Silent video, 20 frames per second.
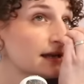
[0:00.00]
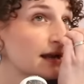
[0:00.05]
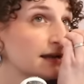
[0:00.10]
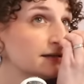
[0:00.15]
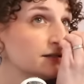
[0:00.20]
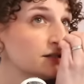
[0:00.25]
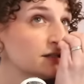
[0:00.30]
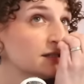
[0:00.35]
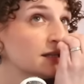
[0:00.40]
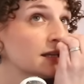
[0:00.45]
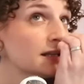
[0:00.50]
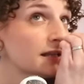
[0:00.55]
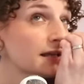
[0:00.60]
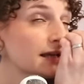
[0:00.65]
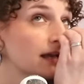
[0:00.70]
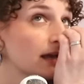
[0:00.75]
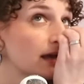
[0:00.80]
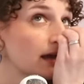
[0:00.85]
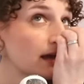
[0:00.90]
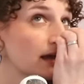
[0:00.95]
I just think
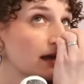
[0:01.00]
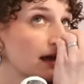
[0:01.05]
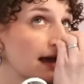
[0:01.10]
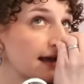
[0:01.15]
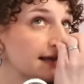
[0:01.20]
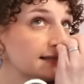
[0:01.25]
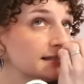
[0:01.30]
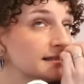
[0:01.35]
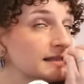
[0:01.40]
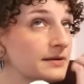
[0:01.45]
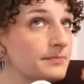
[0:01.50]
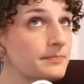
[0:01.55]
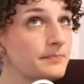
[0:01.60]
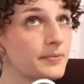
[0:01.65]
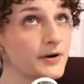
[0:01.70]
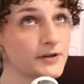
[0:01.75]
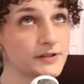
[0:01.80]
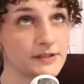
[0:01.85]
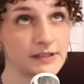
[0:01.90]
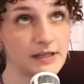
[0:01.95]
like as the
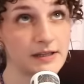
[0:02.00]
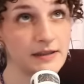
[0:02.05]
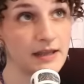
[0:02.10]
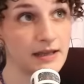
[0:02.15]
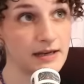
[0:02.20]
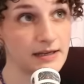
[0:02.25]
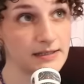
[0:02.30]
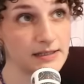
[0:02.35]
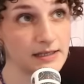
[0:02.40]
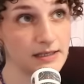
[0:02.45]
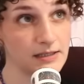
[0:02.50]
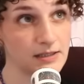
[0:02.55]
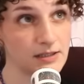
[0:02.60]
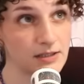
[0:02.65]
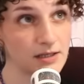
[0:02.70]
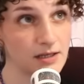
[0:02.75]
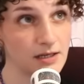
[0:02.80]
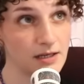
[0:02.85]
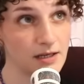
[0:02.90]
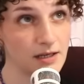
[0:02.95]
person that
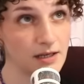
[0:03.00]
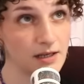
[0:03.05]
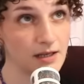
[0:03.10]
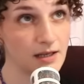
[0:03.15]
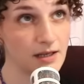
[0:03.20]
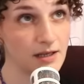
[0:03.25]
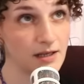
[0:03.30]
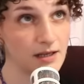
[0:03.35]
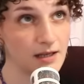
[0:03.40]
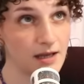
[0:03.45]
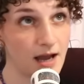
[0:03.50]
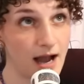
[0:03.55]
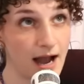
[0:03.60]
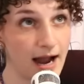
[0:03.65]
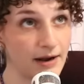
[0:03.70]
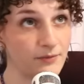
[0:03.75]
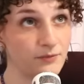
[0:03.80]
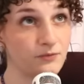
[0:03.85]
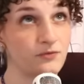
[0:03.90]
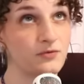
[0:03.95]
isn't
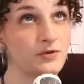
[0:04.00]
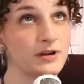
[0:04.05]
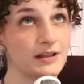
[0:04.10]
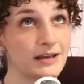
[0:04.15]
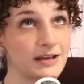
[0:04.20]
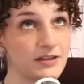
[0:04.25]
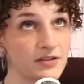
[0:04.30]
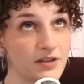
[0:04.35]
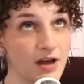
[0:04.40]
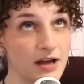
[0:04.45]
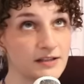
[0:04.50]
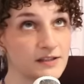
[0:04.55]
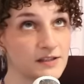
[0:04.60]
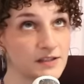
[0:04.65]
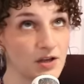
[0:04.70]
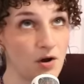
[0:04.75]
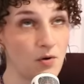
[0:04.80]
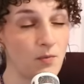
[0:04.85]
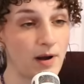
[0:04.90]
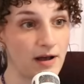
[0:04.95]
I really thought
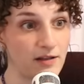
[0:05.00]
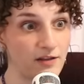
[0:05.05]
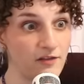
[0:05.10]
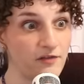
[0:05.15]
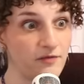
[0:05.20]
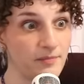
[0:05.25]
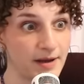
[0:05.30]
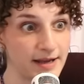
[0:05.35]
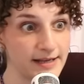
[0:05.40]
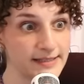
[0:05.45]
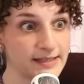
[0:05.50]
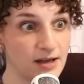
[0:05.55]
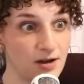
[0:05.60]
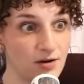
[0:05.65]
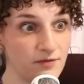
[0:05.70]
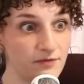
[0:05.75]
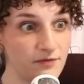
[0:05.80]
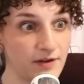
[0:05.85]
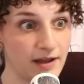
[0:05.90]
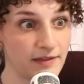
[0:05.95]
so well of
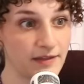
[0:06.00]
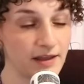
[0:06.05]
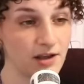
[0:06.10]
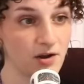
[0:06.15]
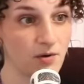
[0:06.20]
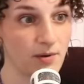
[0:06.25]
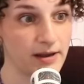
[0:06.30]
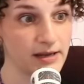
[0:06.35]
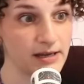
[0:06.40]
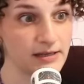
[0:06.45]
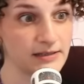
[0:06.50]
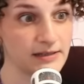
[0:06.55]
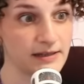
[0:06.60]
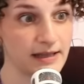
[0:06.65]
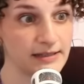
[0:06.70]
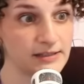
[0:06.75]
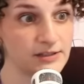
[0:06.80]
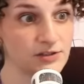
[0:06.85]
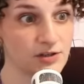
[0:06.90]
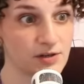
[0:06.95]
myself. I think going into
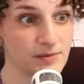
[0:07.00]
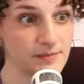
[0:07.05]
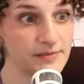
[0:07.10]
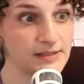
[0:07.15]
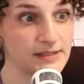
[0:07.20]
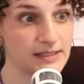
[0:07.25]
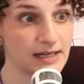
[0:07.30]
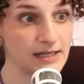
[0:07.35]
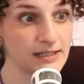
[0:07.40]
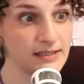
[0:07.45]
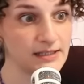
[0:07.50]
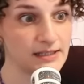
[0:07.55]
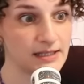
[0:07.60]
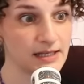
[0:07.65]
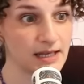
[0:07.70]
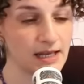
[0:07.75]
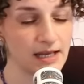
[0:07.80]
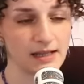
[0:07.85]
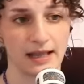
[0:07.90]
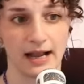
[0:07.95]
that circumstance,
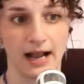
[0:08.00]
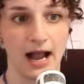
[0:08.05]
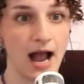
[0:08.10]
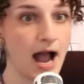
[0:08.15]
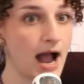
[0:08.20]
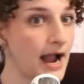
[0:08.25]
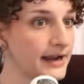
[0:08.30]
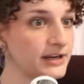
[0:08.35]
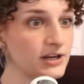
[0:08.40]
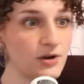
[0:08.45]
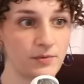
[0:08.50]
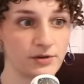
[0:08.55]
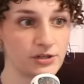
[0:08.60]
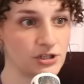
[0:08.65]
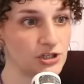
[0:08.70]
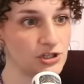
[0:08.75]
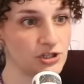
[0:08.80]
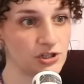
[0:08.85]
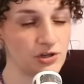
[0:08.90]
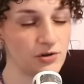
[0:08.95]
thinking like, I know what
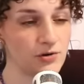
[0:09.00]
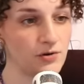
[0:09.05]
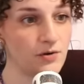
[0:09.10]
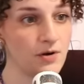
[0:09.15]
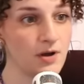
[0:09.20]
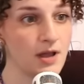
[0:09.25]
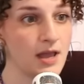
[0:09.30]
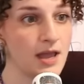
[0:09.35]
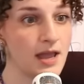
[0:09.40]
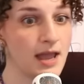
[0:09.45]
to do.